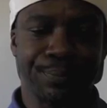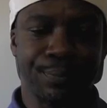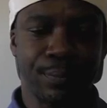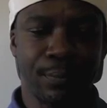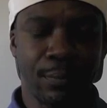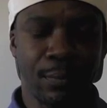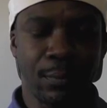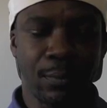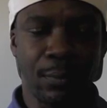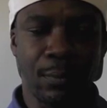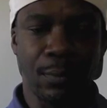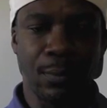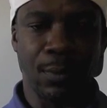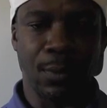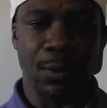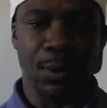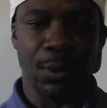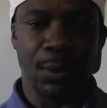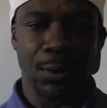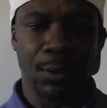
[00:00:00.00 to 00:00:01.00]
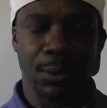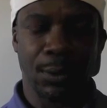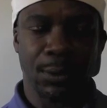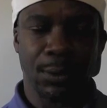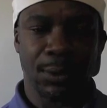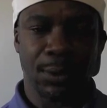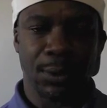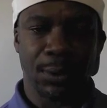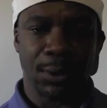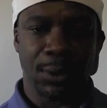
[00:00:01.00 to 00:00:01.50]

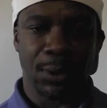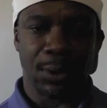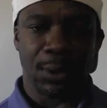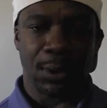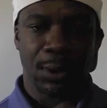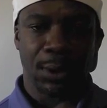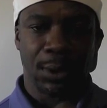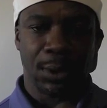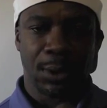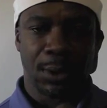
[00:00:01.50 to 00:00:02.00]
(silence)